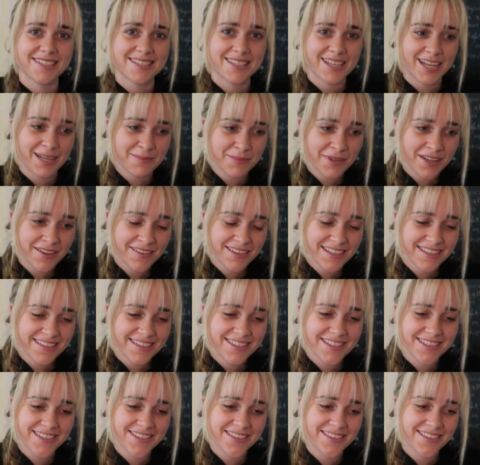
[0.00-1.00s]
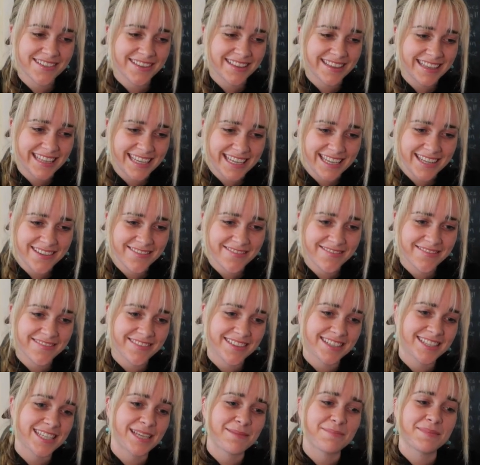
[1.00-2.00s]
So I'm going to leave
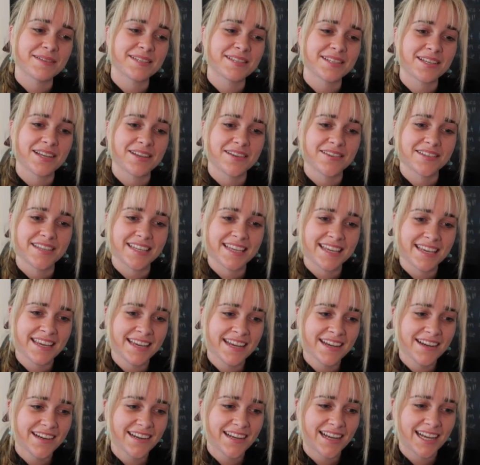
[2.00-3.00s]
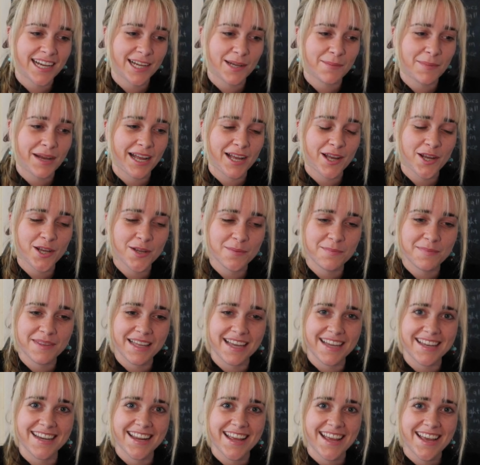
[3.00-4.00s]
this episode here. I hope
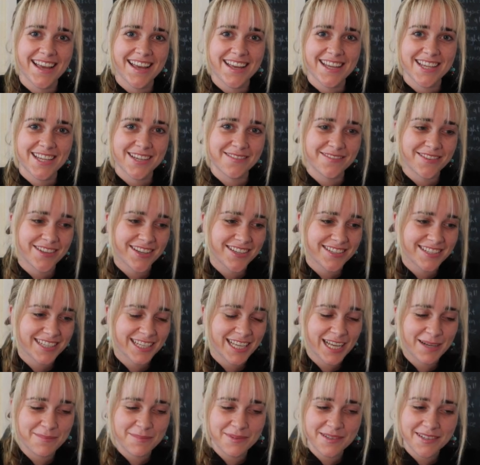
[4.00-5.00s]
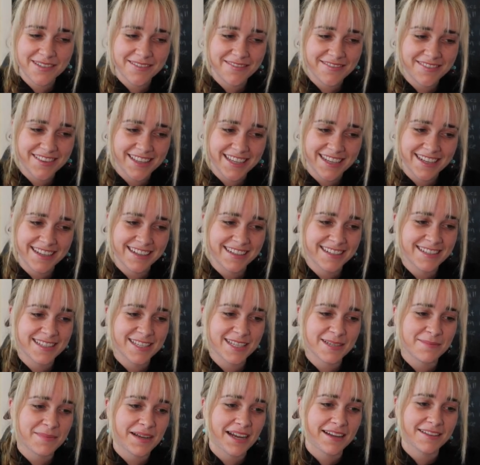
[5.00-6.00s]
that you've learned a couple of things
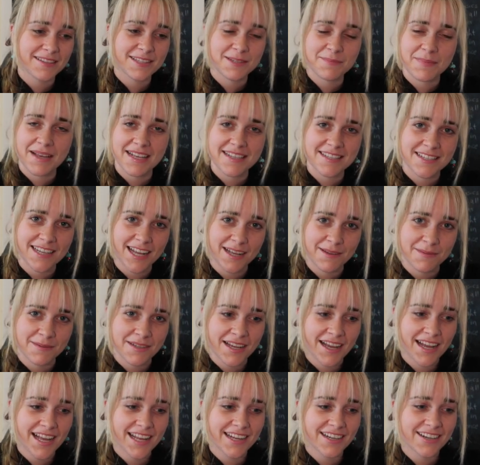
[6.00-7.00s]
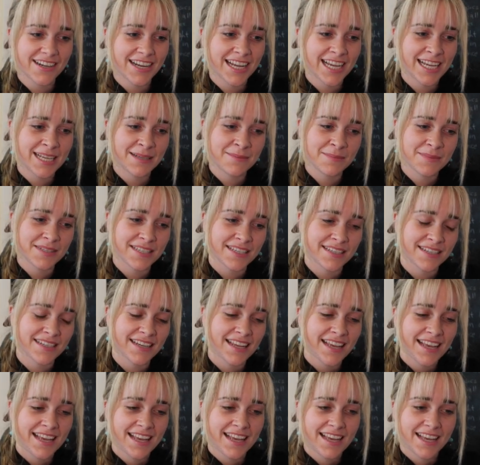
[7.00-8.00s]
about space-time diagrams and,
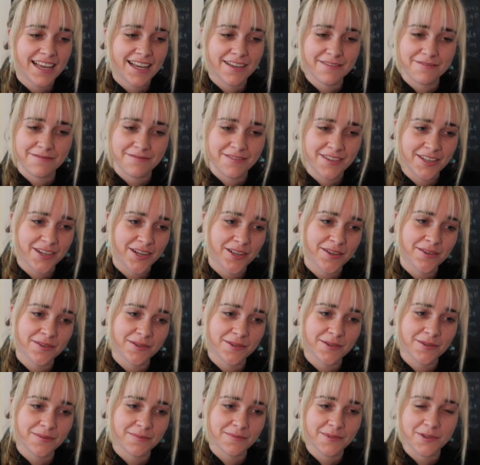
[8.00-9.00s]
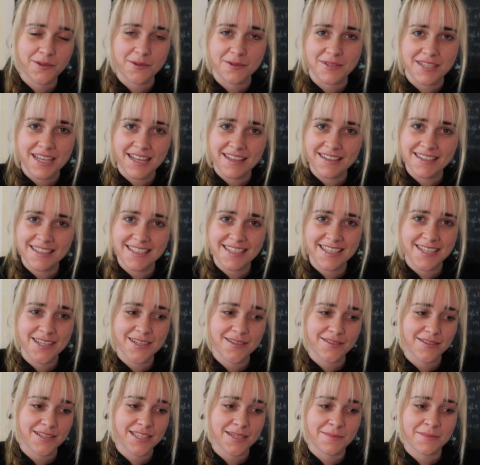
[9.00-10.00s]

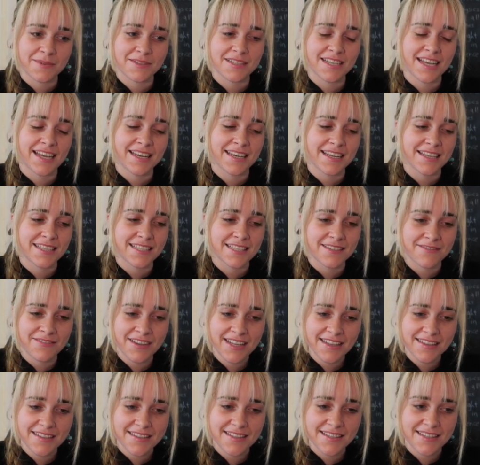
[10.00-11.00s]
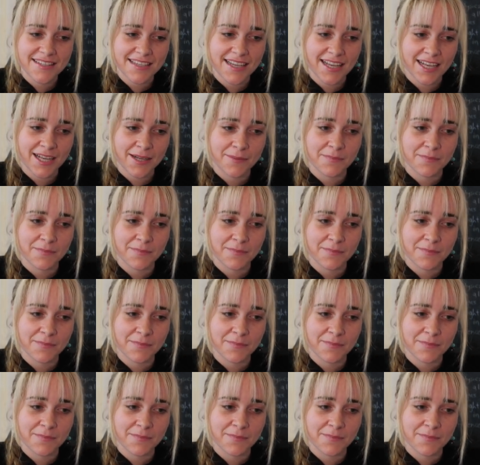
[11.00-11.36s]
causality or simultaneous events.